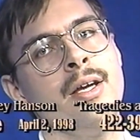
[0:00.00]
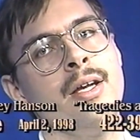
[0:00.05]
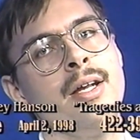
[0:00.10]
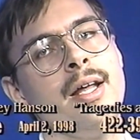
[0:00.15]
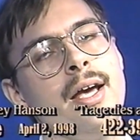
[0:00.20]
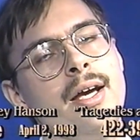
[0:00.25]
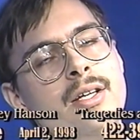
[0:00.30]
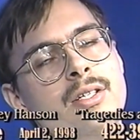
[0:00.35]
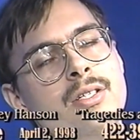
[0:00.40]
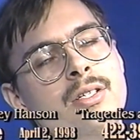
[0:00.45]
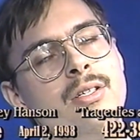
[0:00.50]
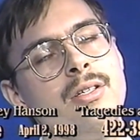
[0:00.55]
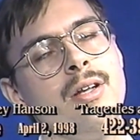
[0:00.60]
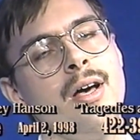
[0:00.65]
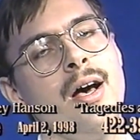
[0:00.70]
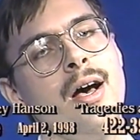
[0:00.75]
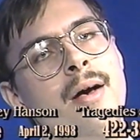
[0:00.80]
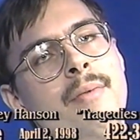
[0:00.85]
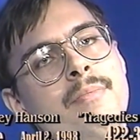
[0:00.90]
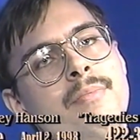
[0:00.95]

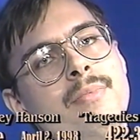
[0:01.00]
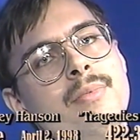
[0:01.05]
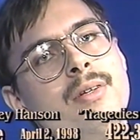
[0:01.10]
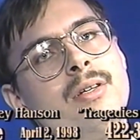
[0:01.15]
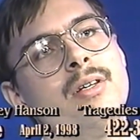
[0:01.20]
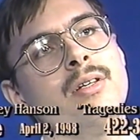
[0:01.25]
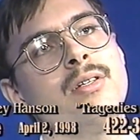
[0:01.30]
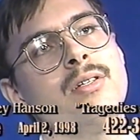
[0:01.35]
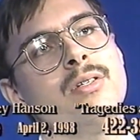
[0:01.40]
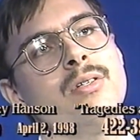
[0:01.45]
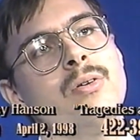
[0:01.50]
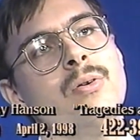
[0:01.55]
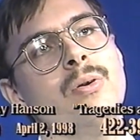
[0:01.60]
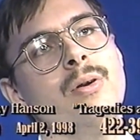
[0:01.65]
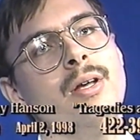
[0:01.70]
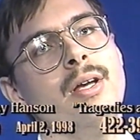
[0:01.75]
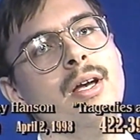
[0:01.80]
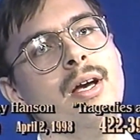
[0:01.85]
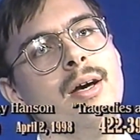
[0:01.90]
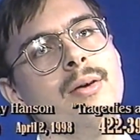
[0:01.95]
inaction
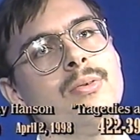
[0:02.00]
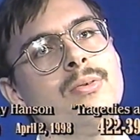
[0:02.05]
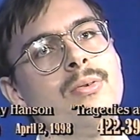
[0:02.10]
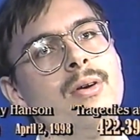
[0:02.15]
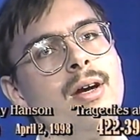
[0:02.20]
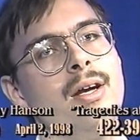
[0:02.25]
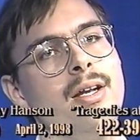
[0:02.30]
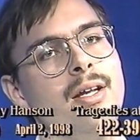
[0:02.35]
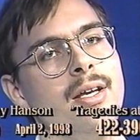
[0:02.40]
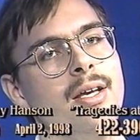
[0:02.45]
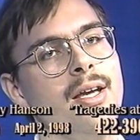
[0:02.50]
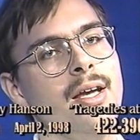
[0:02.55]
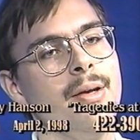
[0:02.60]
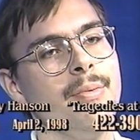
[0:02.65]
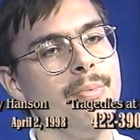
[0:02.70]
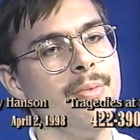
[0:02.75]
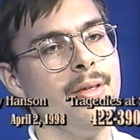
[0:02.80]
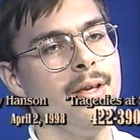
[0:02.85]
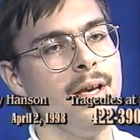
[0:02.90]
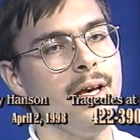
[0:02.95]
concerning trying to
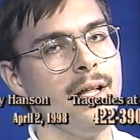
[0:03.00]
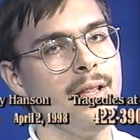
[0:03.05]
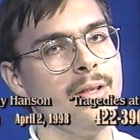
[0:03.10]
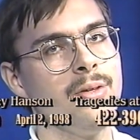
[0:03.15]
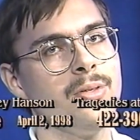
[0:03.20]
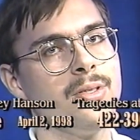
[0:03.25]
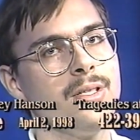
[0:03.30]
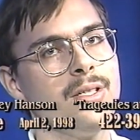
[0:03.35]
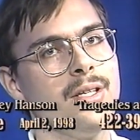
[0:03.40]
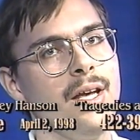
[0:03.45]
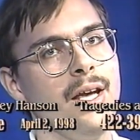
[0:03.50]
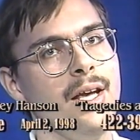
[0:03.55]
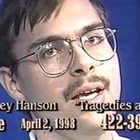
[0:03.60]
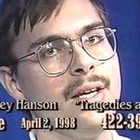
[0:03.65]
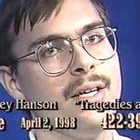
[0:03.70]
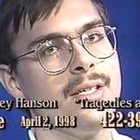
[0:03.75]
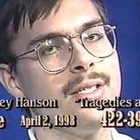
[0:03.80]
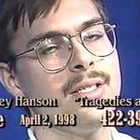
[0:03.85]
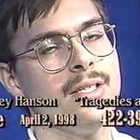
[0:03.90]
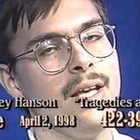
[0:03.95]
keep the
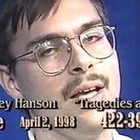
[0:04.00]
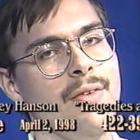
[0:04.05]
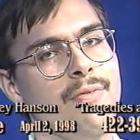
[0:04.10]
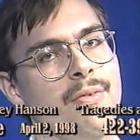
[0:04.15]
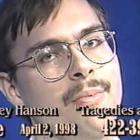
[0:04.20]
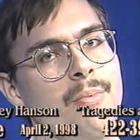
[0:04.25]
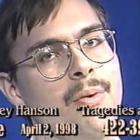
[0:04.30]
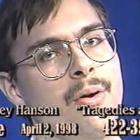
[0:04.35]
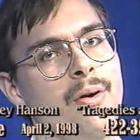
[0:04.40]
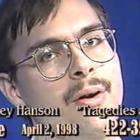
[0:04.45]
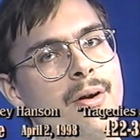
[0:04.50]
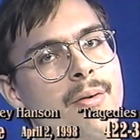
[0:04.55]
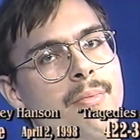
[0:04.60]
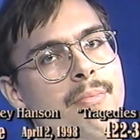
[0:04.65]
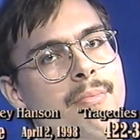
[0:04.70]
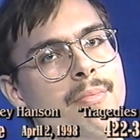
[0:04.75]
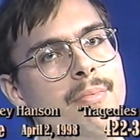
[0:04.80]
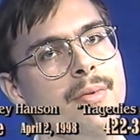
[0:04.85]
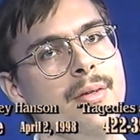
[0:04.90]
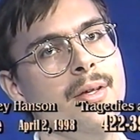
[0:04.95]
Lusitania safe from
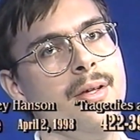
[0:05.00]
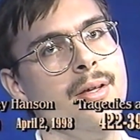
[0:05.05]
harm.